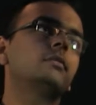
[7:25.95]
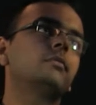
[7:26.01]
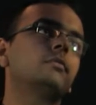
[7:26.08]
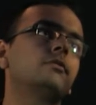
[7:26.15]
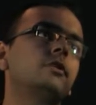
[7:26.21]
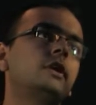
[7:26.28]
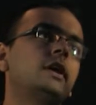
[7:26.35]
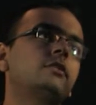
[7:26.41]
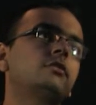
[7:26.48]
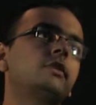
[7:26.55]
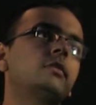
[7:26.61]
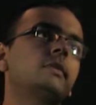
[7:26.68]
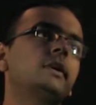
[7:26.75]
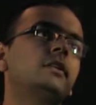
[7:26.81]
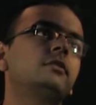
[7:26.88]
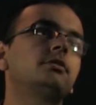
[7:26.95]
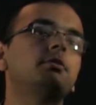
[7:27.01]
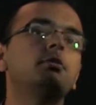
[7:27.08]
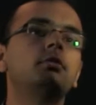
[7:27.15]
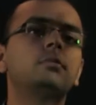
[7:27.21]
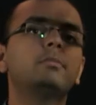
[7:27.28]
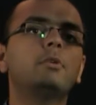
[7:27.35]
for x square minus
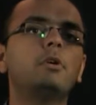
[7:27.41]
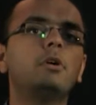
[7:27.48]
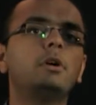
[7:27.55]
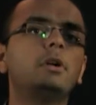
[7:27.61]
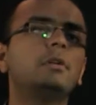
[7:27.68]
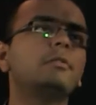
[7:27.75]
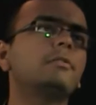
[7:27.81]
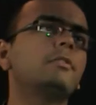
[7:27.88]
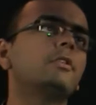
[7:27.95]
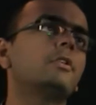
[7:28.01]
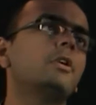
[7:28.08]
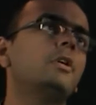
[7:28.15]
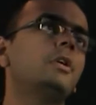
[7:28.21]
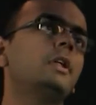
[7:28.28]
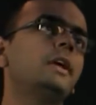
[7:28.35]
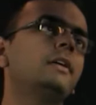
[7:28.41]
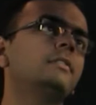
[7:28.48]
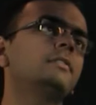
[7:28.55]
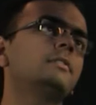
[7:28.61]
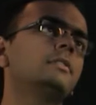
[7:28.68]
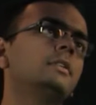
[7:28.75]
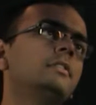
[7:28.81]
4 mod for all
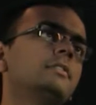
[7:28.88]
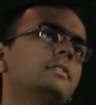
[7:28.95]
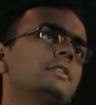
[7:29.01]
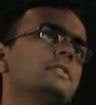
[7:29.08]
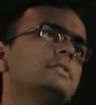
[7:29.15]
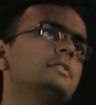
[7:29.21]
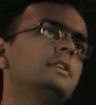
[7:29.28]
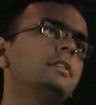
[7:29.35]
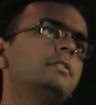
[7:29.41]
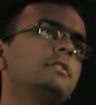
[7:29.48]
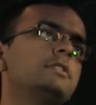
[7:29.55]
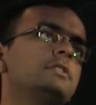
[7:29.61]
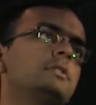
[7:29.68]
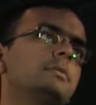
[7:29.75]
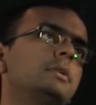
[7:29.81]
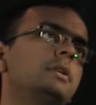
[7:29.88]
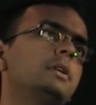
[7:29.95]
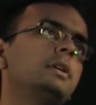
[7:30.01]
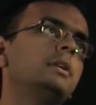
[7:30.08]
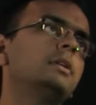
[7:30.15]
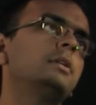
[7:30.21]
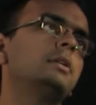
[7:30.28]
x, discuss the
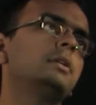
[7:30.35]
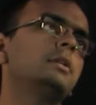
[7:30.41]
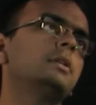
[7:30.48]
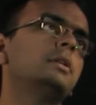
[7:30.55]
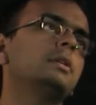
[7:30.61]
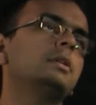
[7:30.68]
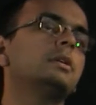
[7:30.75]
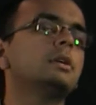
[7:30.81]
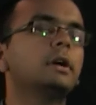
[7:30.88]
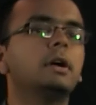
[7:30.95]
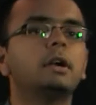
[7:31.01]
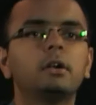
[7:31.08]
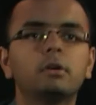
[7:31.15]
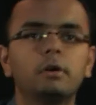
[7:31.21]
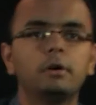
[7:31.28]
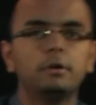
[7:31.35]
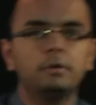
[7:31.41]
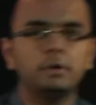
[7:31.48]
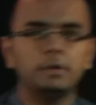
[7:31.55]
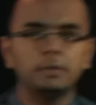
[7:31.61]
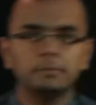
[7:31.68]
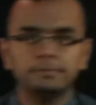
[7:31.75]
differentiability and
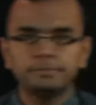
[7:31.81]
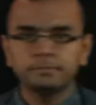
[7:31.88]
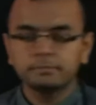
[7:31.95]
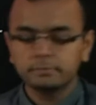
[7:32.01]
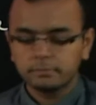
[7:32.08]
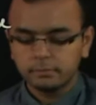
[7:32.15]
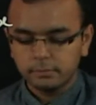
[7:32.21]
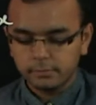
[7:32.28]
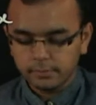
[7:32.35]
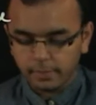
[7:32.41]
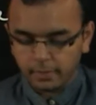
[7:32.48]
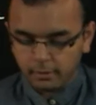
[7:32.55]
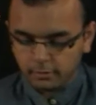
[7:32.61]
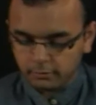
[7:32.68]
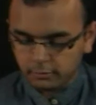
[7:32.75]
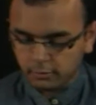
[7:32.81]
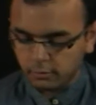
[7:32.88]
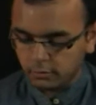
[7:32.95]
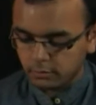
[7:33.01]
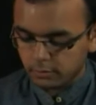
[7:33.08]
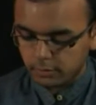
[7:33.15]
continuity. So